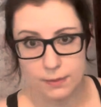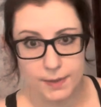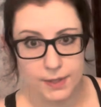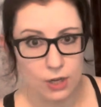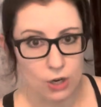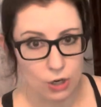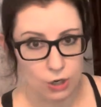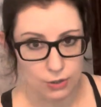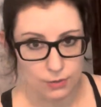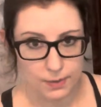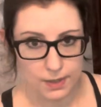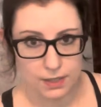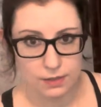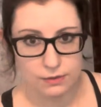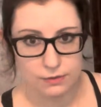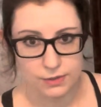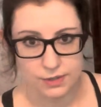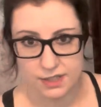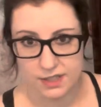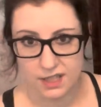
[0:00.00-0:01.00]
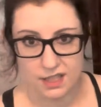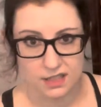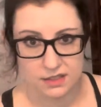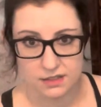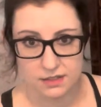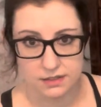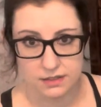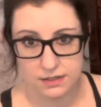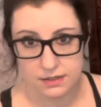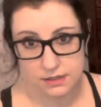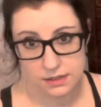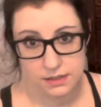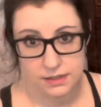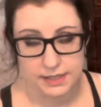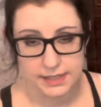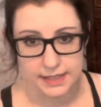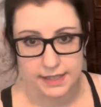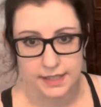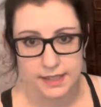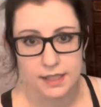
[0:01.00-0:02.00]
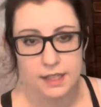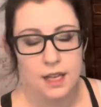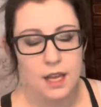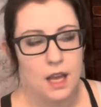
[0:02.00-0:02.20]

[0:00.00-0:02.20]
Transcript: hardware, which I guess is cleaning.